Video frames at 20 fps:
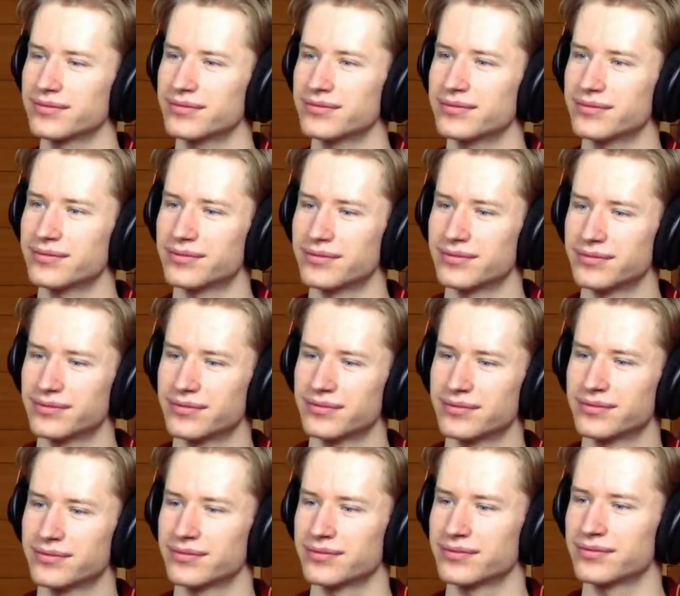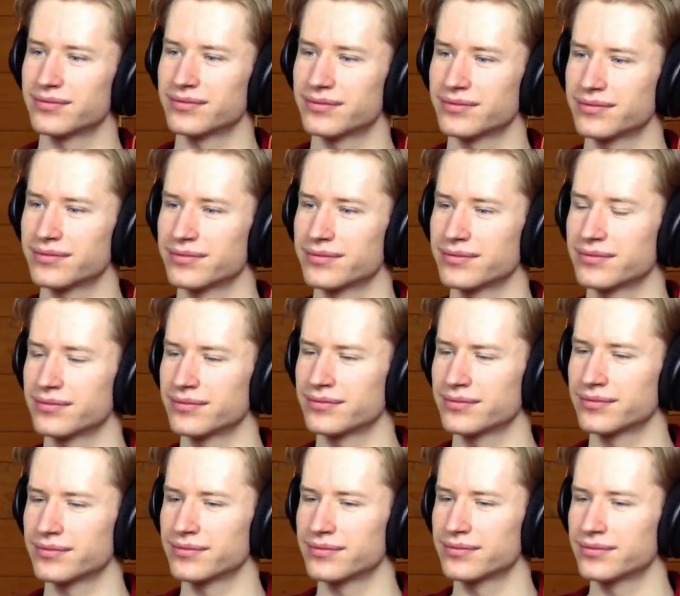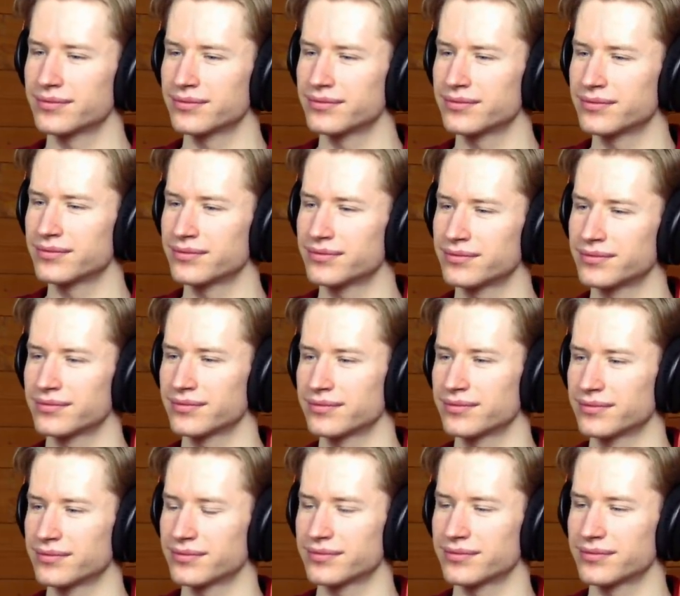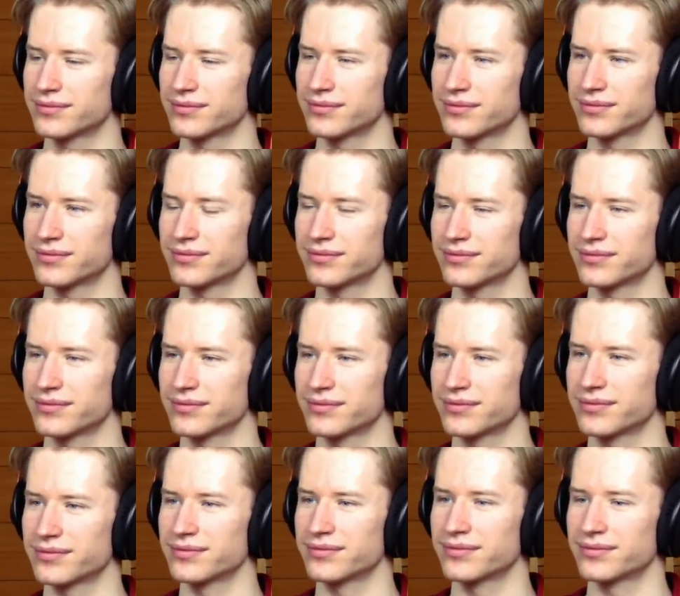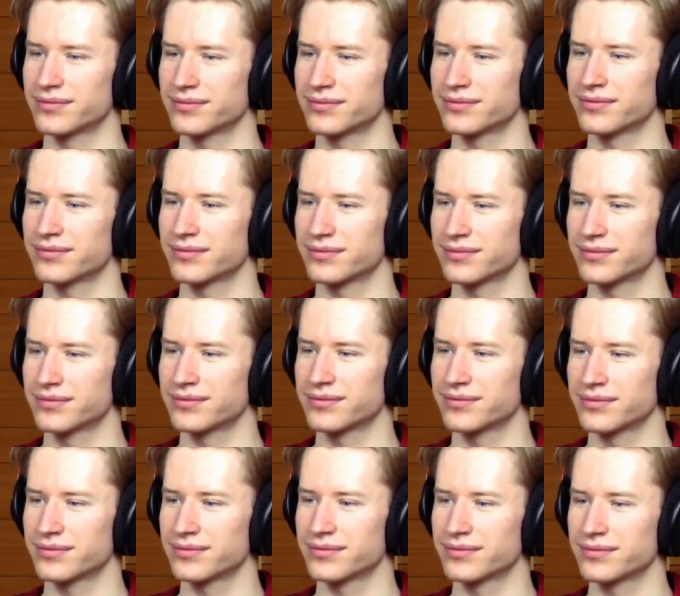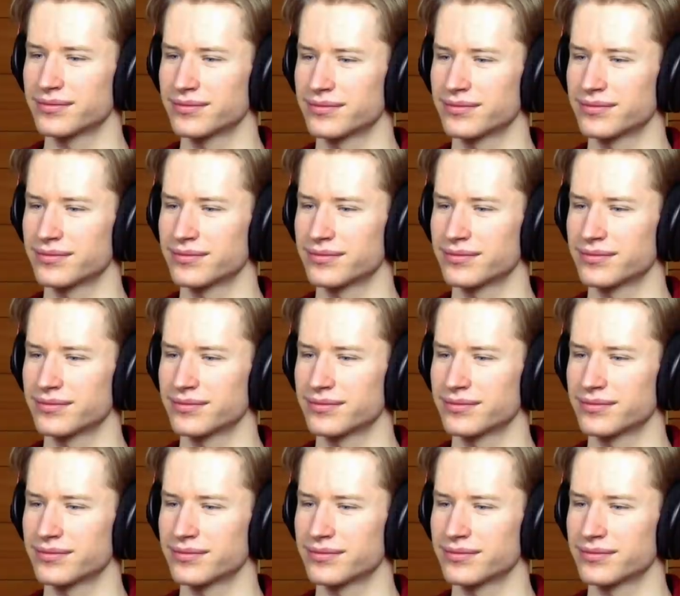The person shown says nothing.